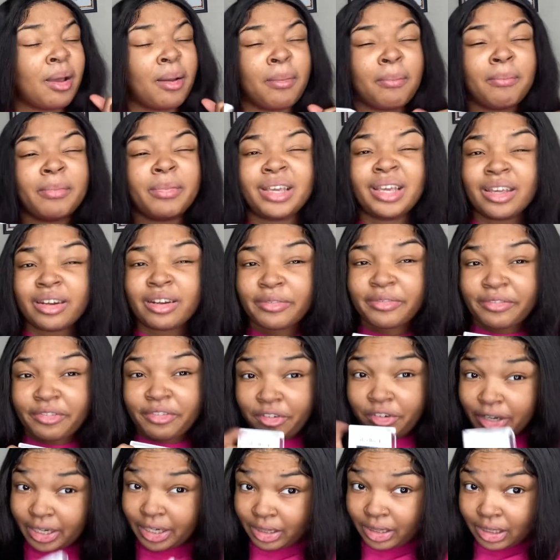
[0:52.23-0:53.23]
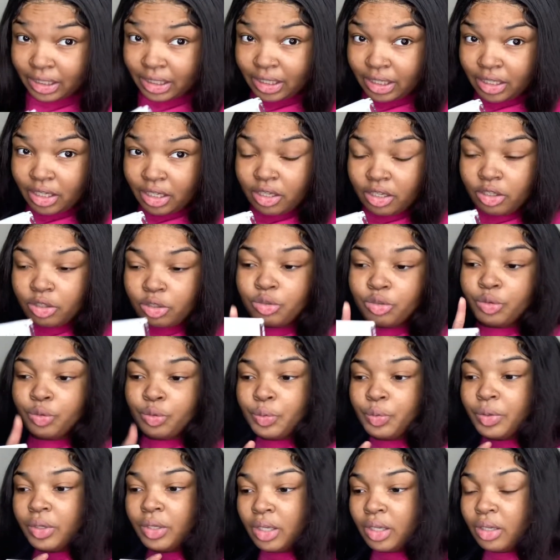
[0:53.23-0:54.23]
beginner friendly. You
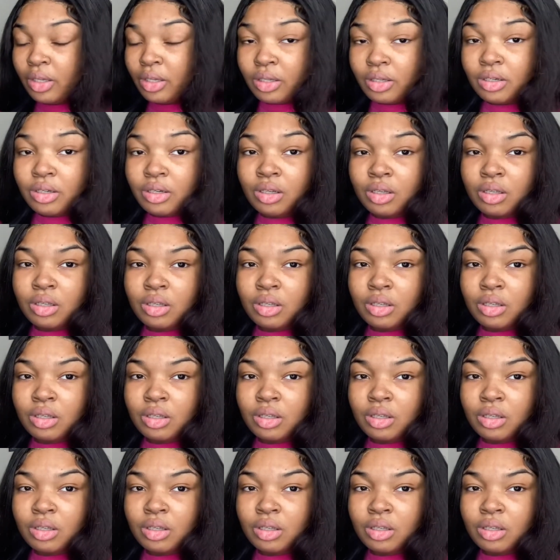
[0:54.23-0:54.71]
can